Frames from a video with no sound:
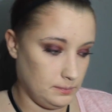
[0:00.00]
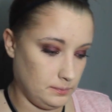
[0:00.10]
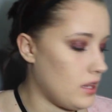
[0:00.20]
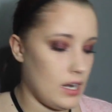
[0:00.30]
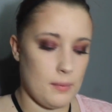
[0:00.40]

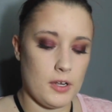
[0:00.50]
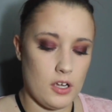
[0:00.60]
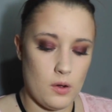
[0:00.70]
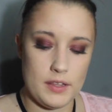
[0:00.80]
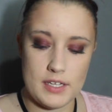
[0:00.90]
And then I'm going
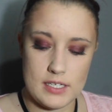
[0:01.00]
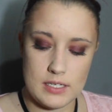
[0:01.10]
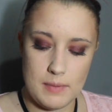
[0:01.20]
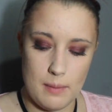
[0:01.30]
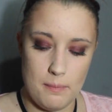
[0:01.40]
to go in. This
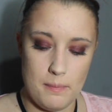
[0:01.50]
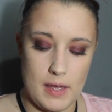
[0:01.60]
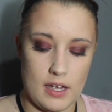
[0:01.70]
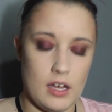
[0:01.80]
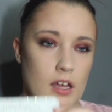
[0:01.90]
is my
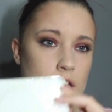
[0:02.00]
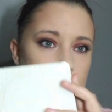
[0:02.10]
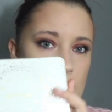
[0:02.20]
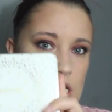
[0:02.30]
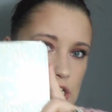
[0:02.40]
Becca
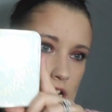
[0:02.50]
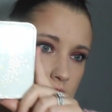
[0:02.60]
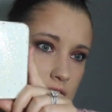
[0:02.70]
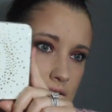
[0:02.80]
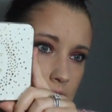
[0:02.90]
and
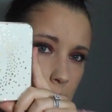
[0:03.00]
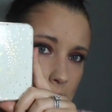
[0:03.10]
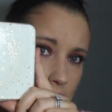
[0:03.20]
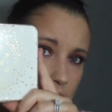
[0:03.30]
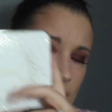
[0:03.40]
Jaclyn Hill
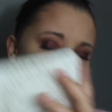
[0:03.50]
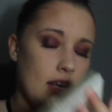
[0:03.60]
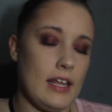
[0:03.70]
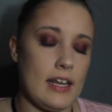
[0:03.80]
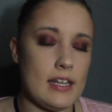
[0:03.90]
palette,
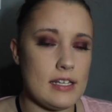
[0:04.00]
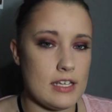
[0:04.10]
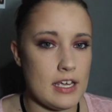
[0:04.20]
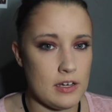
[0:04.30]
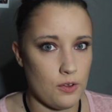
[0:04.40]
and
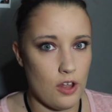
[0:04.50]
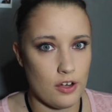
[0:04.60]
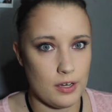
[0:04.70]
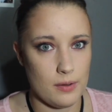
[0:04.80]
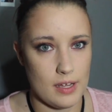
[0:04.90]

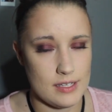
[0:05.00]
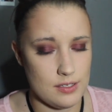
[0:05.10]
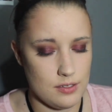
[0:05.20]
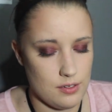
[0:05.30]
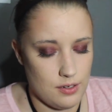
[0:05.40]

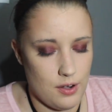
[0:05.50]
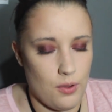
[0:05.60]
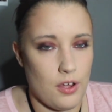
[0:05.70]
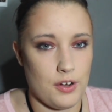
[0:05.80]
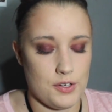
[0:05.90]
it's
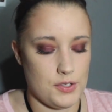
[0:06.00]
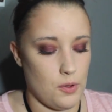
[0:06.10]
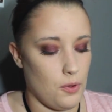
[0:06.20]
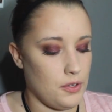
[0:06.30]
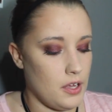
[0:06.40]
no longer
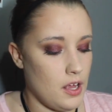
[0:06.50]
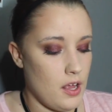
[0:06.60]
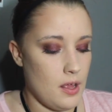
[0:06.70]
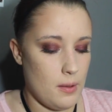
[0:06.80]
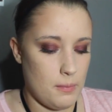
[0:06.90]
sold,
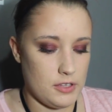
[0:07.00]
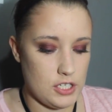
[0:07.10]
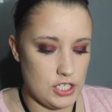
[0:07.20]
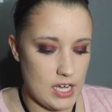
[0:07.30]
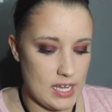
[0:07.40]
but
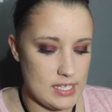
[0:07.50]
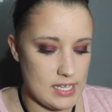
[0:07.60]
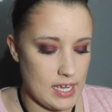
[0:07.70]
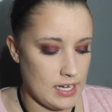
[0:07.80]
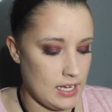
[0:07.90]
the
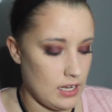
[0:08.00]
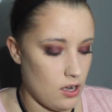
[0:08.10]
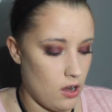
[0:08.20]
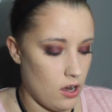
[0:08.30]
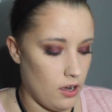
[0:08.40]
shades in
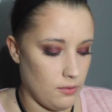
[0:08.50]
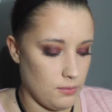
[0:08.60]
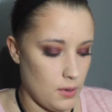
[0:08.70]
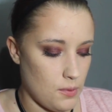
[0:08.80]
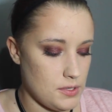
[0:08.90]
it are
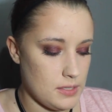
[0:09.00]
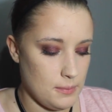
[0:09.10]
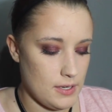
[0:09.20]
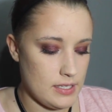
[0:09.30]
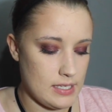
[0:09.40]
Rose
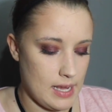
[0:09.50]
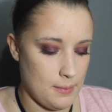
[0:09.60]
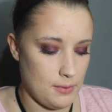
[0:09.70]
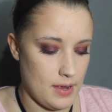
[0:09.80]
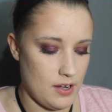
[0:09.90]
Spritz,
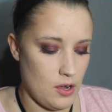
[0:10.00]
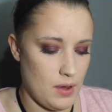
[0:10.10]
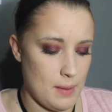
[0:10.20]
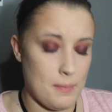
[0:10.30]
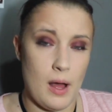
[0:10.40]

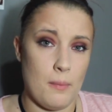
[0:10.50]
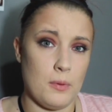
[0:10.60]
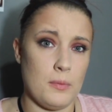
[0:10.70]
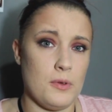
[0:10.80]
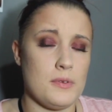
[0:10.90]
Amaretto, and
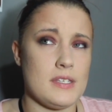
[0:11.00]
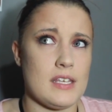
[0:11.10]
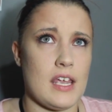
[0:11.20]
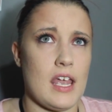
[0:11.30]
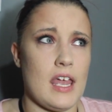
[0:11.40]
Pamplemousse,
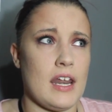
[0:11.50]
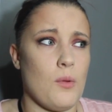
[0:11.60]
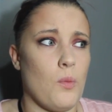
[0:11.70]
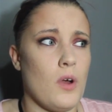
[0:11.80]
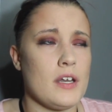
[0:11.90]
and
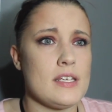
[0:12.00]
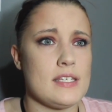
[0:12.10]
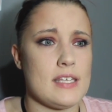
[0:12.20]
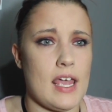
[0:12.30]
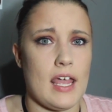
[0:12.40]
I want to
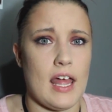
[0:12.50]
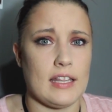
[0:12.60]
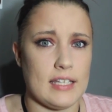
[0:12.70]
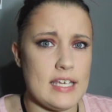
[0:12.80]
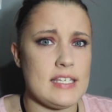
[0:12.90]
say
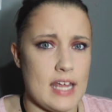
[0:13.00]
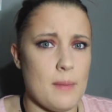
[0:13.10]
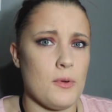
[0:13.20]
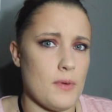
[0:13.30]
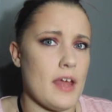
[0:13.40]
at least
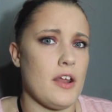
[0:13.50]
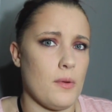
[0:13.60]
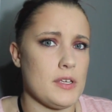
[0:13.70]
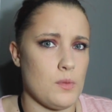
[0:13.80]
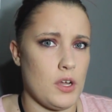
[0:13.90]

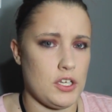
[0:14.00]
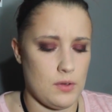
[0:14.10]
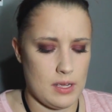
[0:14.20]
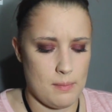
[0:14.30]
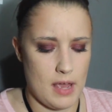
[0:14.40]
Amaretto is one
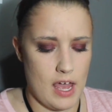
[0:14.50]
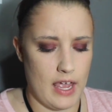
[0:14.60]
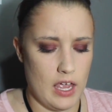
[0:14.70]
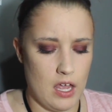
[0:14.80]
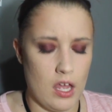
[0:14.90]
you can
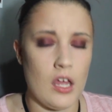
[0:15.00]
buy